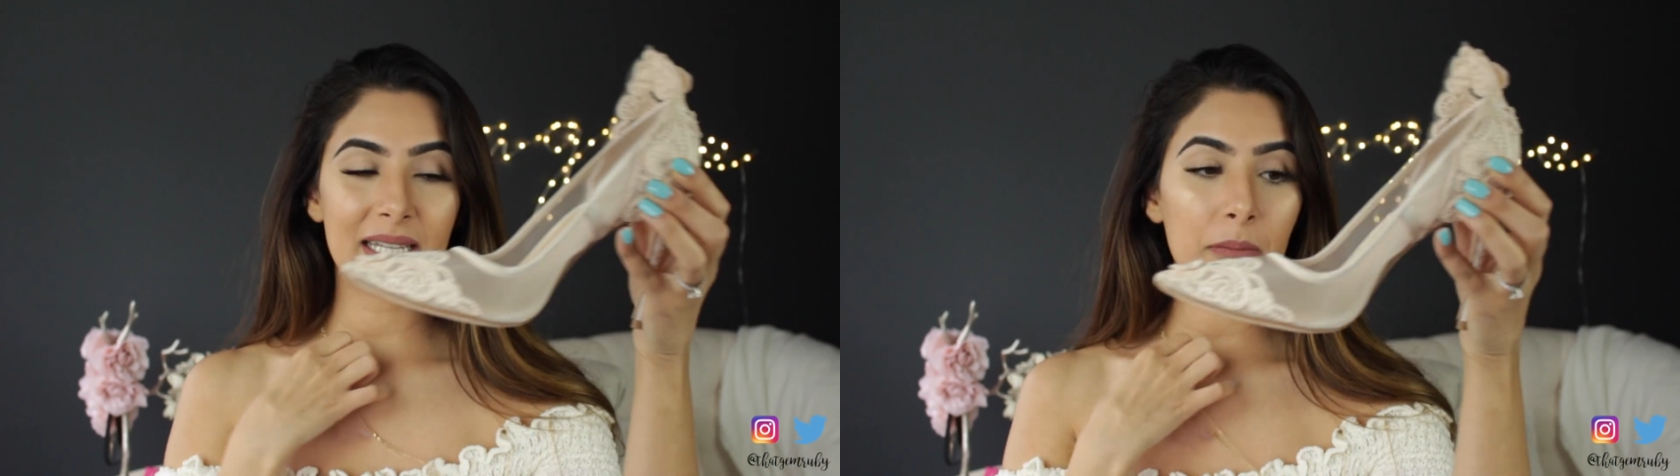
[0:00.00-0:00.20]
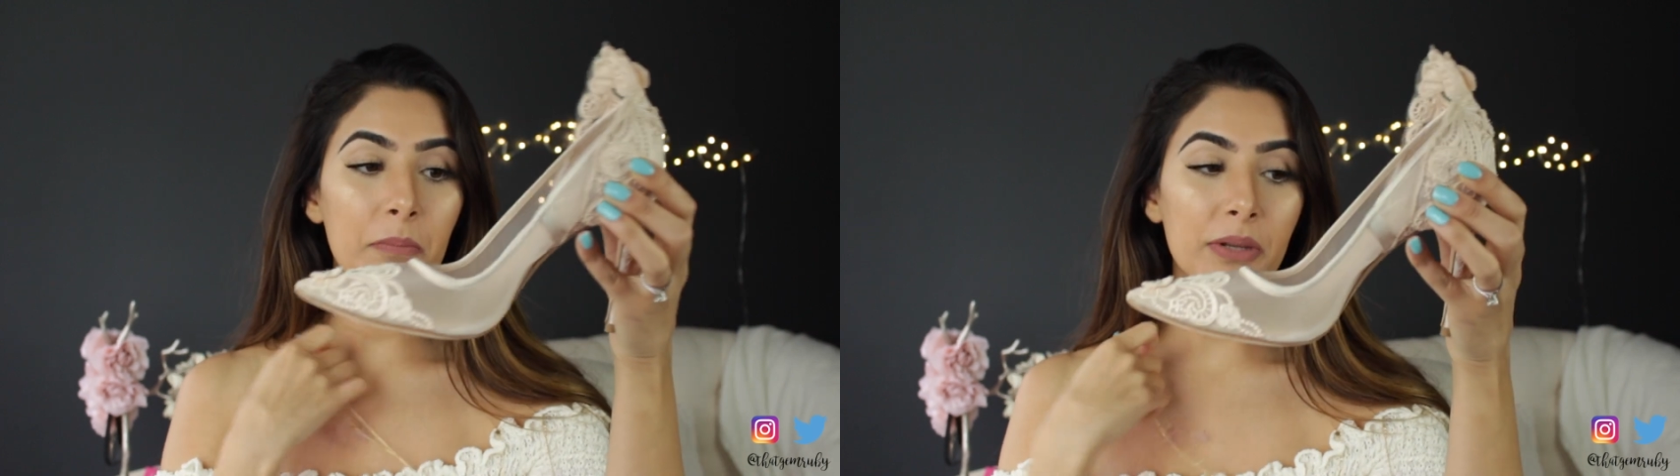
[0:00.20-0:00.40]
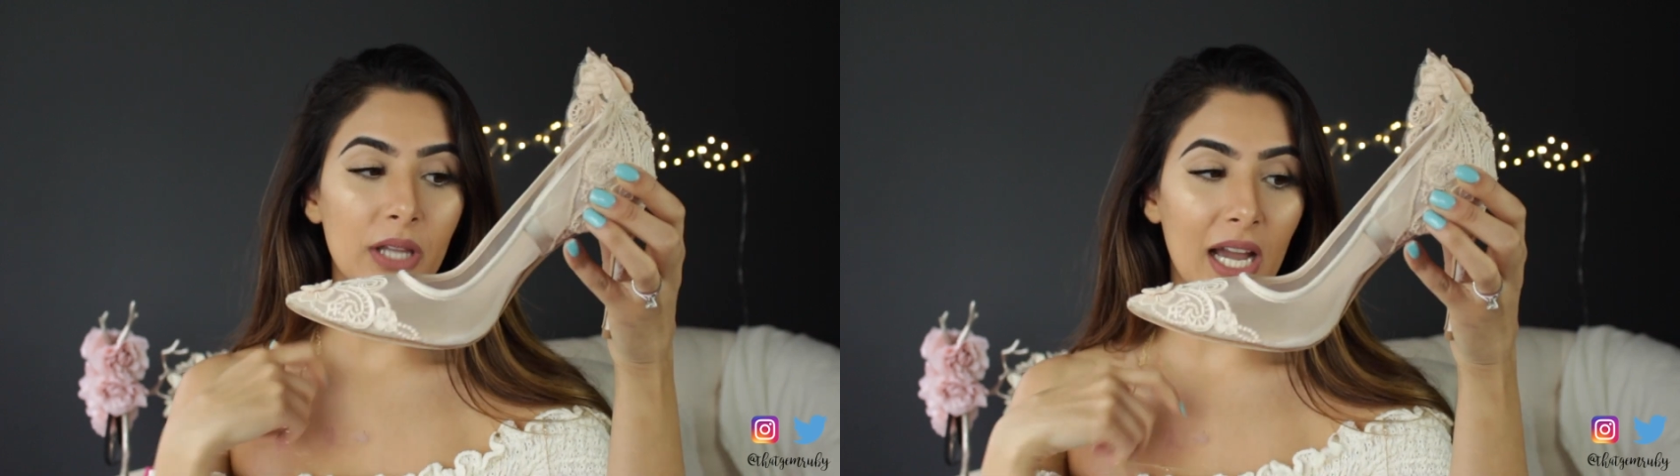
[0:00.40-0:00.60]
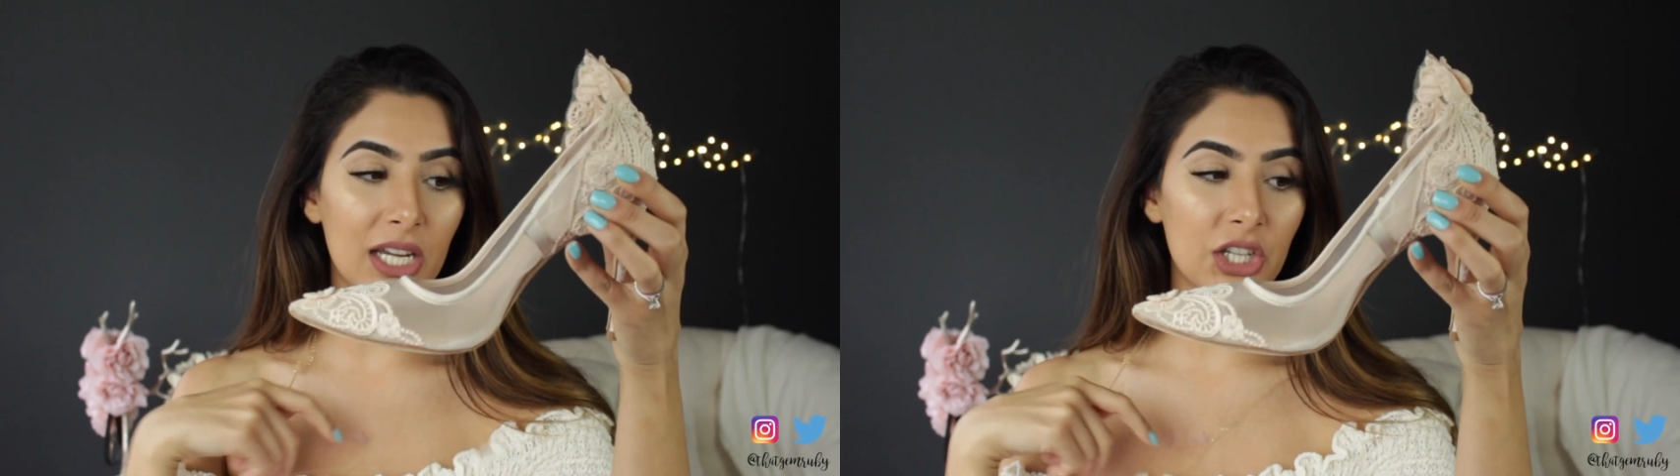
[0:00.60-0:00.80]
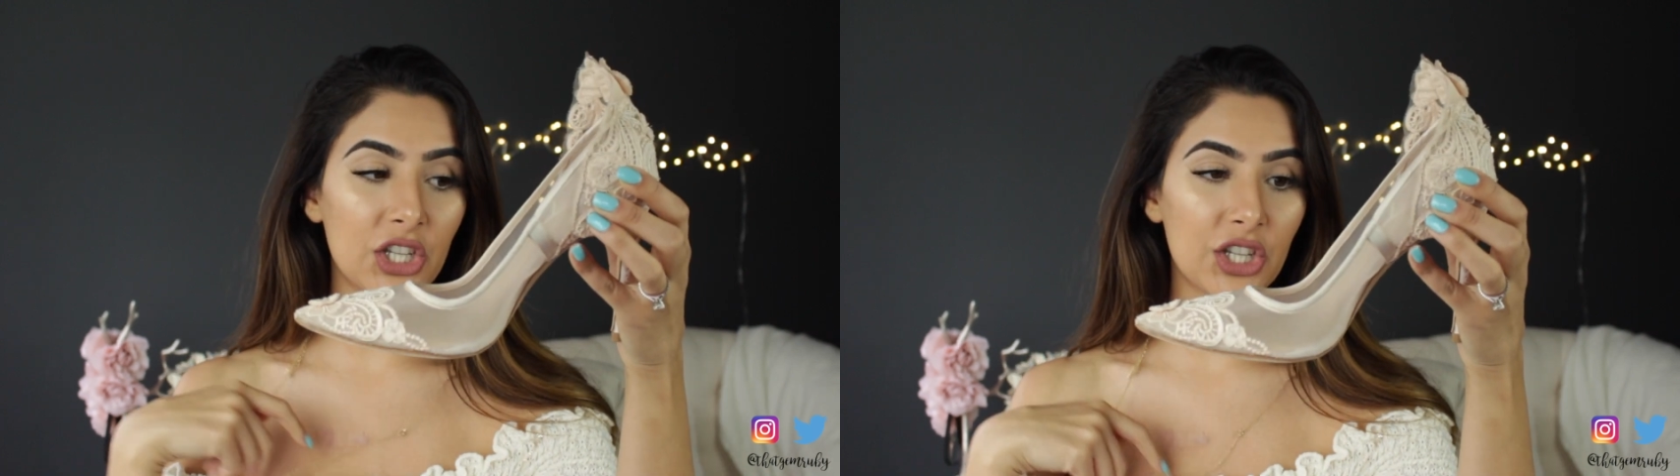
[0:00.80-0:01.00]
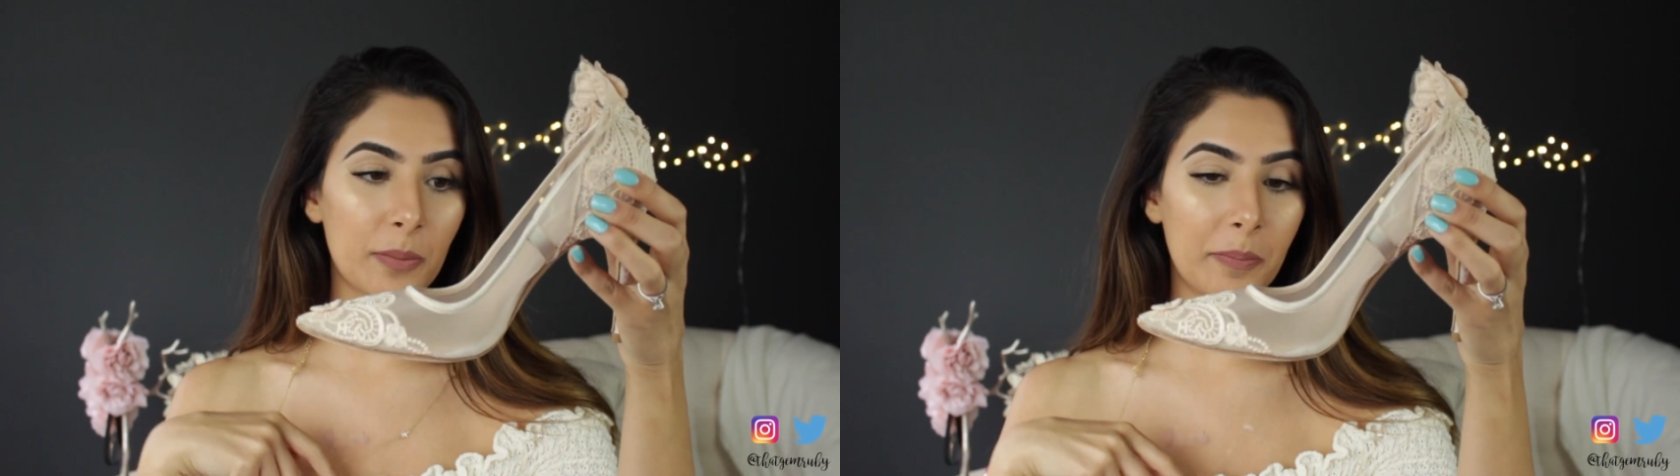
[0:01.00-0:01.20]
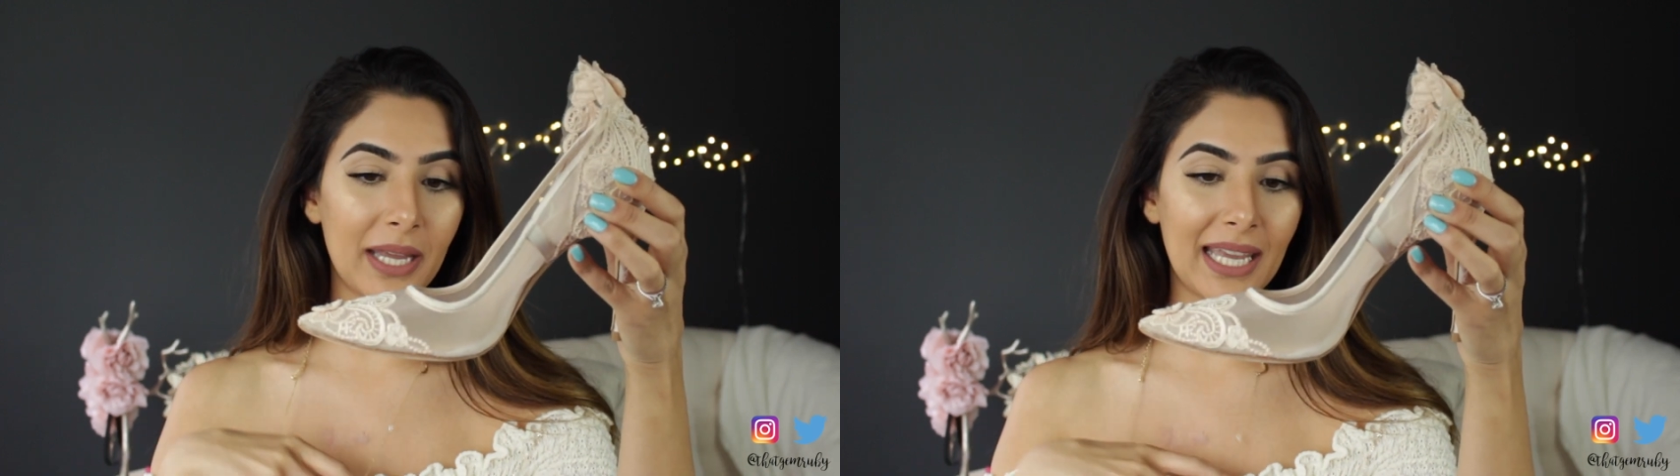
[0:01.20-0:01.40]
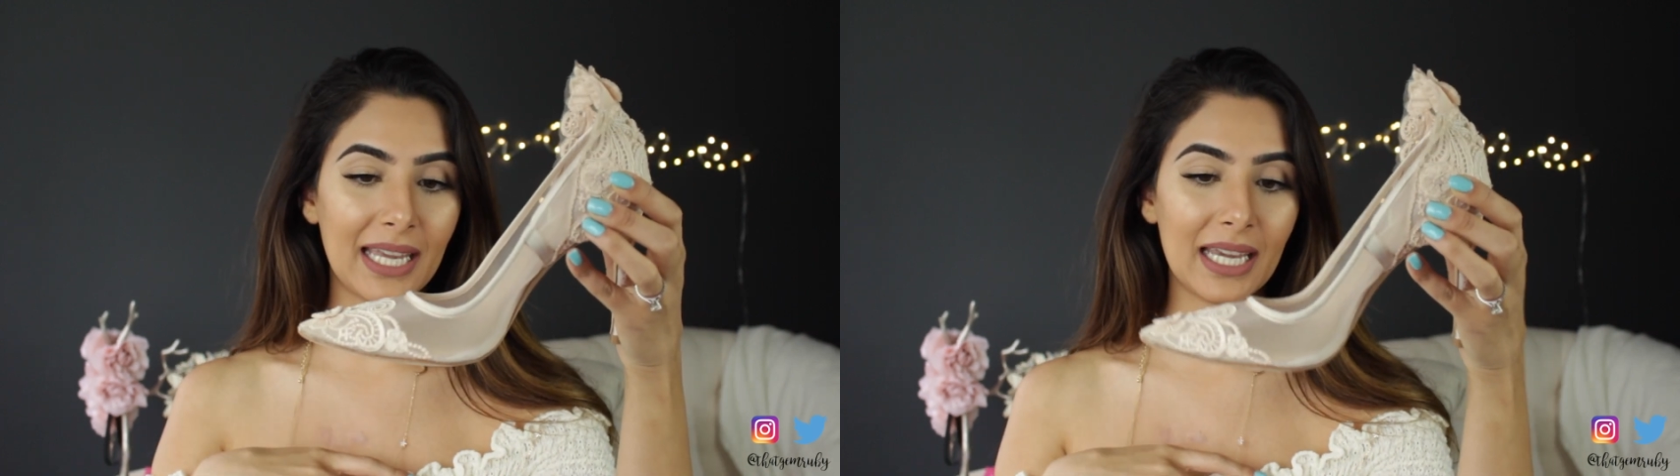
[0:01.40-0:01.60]
in blush
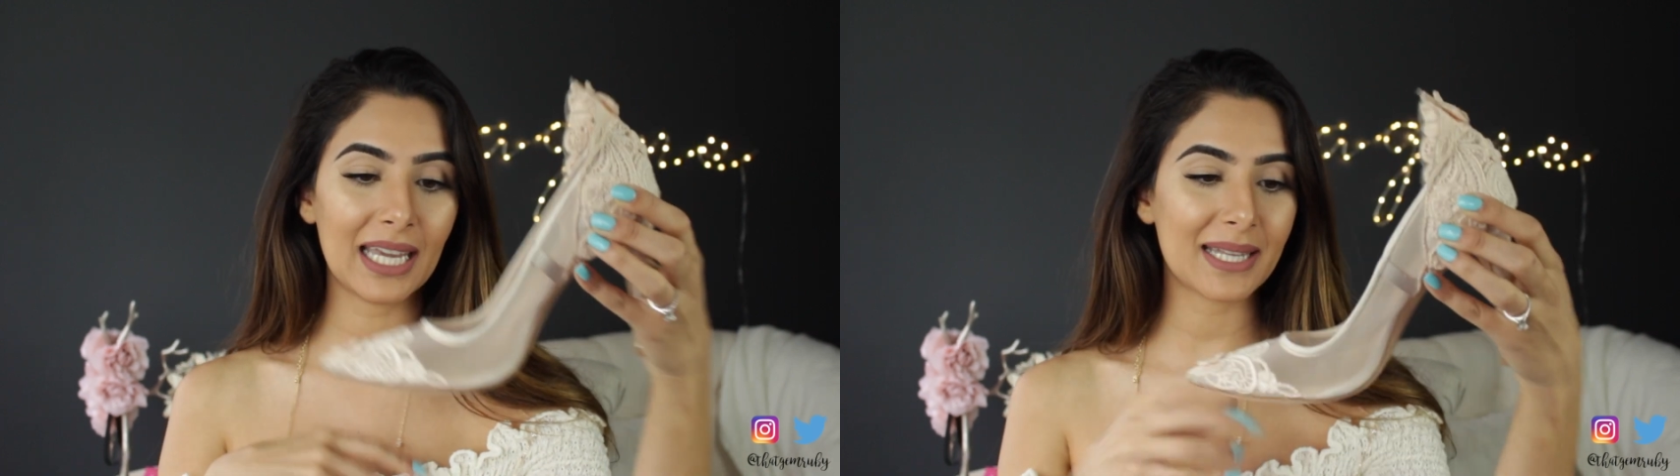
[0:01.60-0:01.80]
pink.